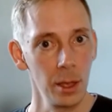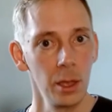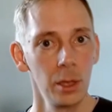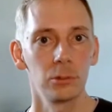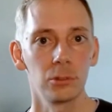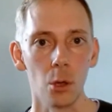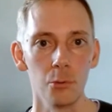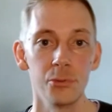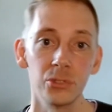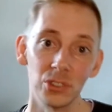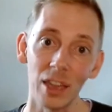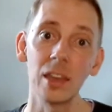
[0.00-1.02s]
So
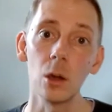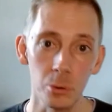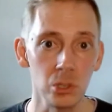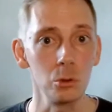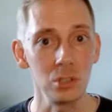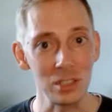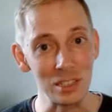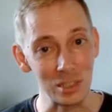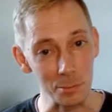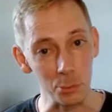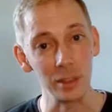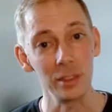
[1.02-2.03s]
taking opportunities to
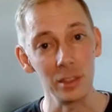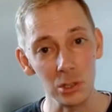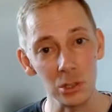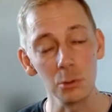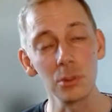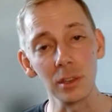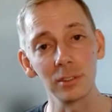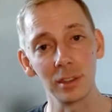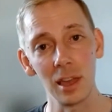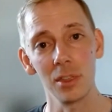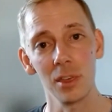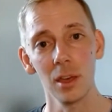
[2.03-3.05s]
bring these two things
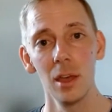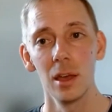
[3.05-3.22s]
together